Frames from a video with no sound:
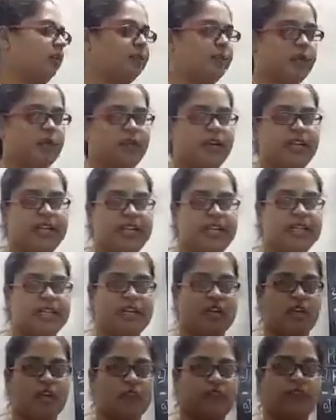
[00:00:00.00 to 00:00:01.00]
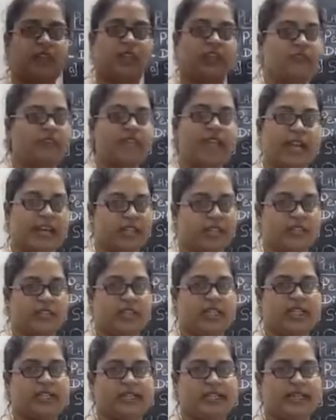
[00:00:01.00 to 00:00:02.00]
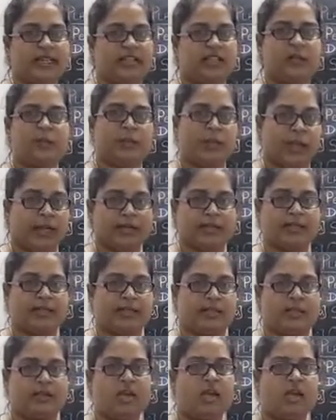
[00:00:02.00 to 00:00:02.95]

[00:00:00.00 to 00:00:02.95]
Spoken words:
provide any kind of a living activity inside the plants.